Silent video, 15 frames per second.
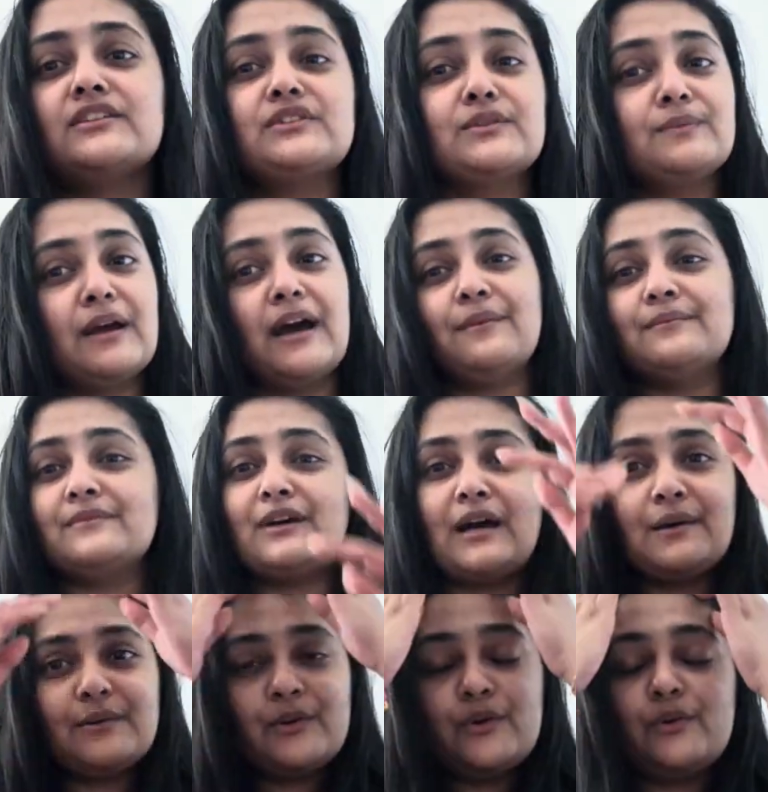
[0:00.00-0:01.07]
to
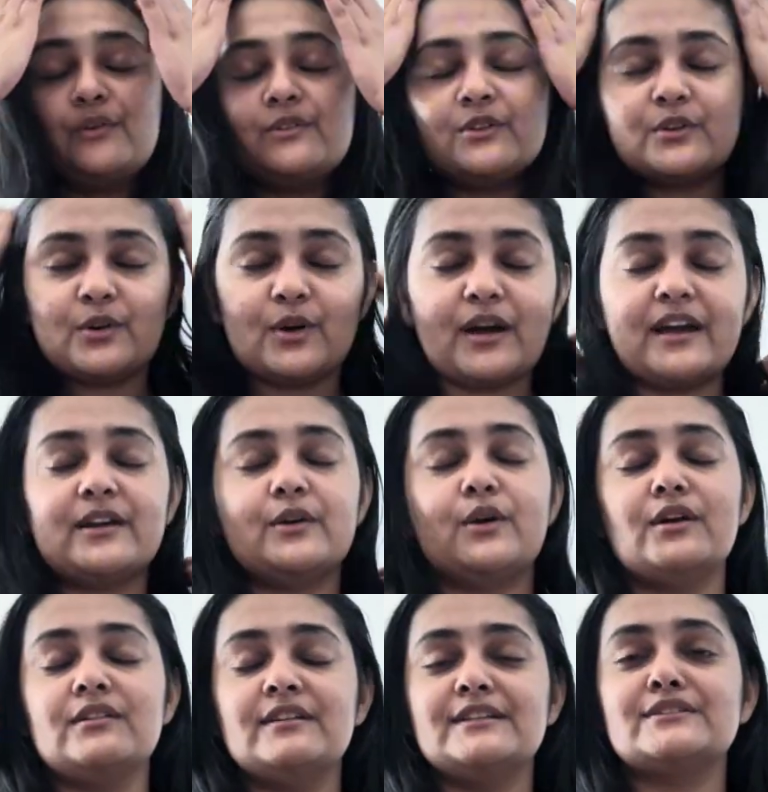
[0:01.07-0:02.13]
you know, I
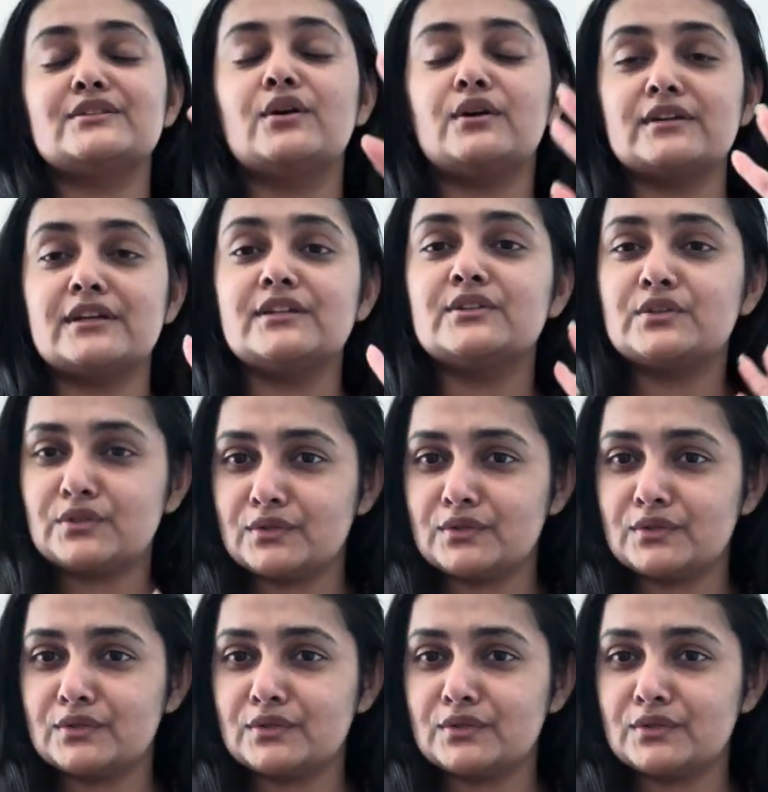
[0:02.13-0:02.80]
always talking